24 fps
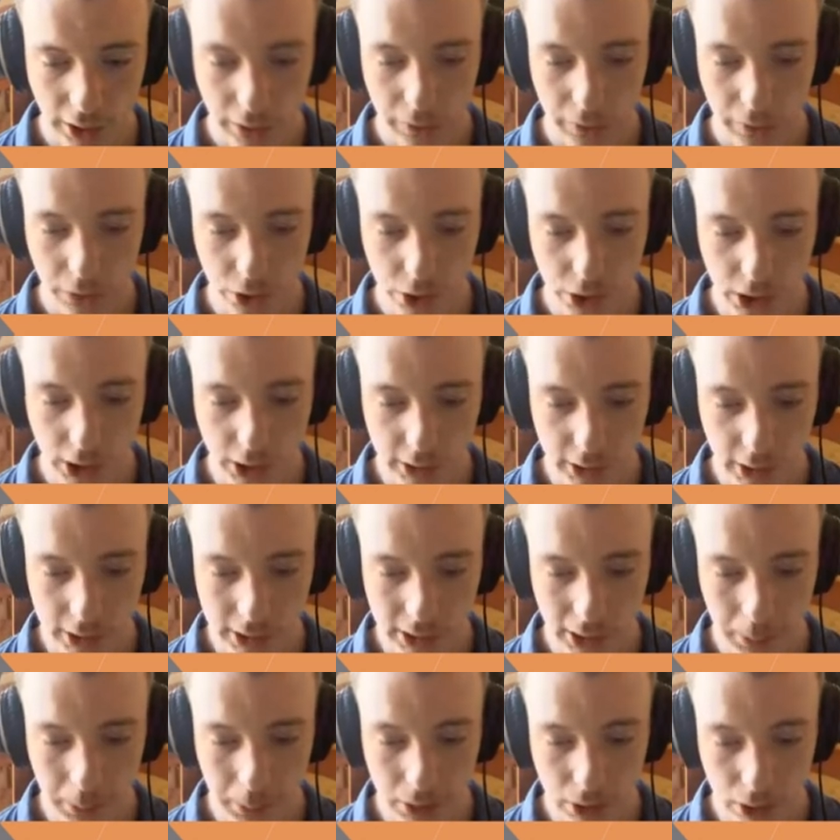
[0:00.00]
they're not a
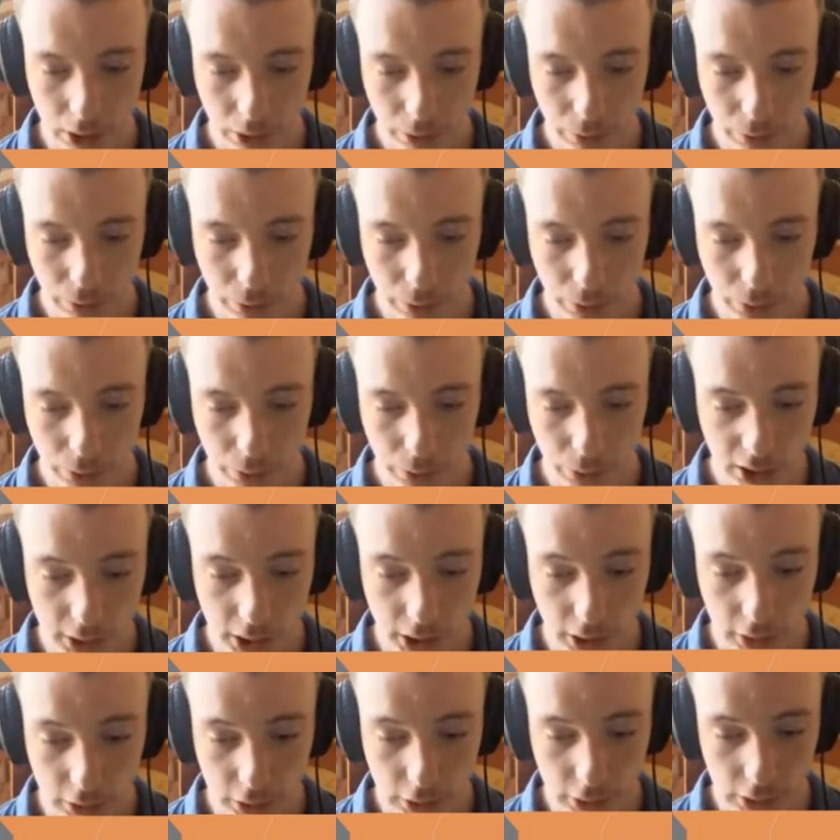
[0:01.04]
substitute for
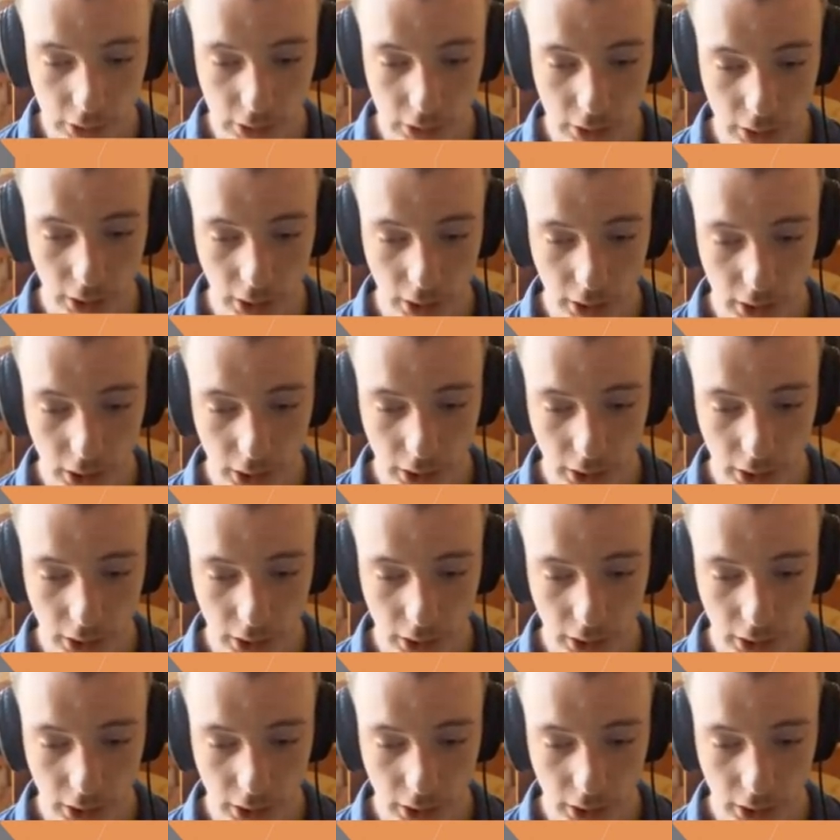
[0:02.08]
documentation.